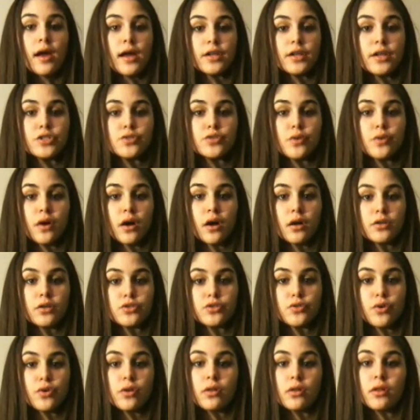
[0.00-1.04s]
and to
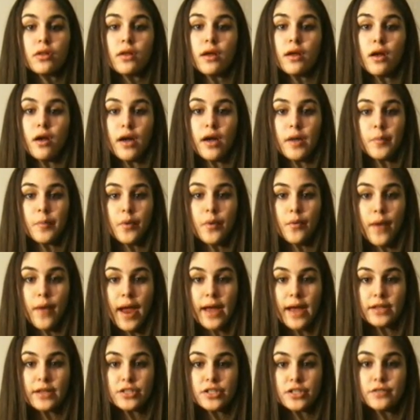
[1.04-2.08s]
control a
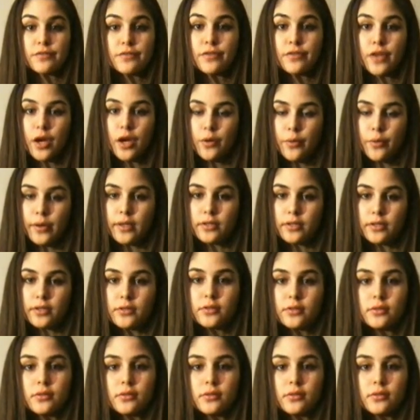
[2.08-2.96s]
hyperactive thyroid.